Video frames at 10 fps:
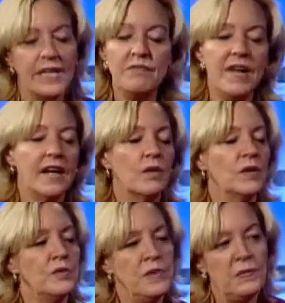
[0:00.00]
Didn't matter
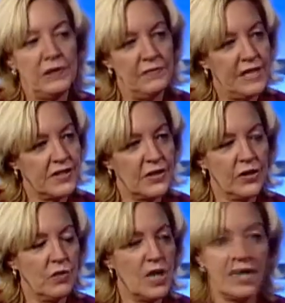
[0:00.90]
what the people of
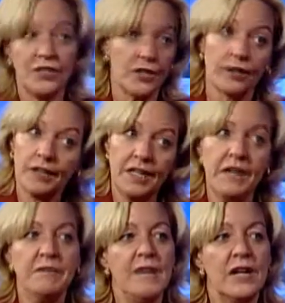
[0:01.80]
Minnesota wanted. Certainly
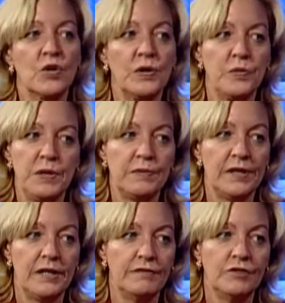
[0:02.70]
didn't matter what the
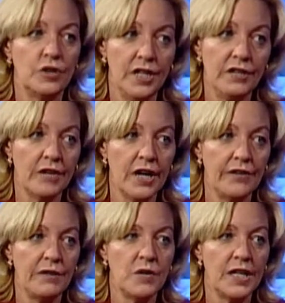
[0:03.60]
people of Goodhue
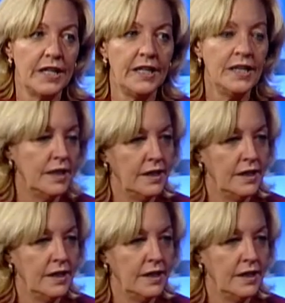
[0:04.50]
County wanted.